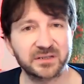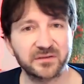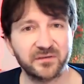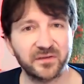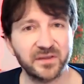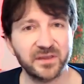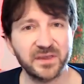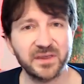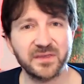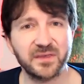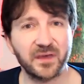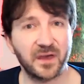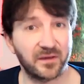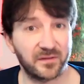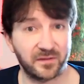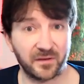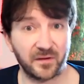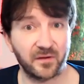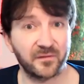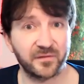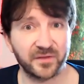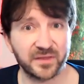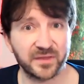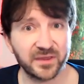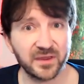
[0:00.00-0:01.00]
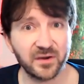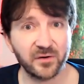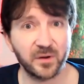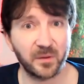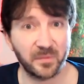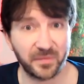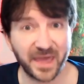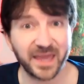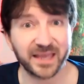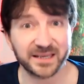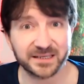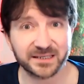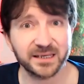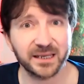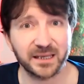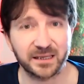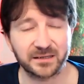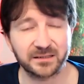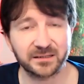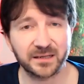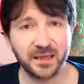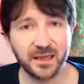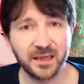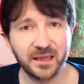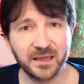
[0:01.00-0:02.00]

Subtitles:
of Ethereum. That's it.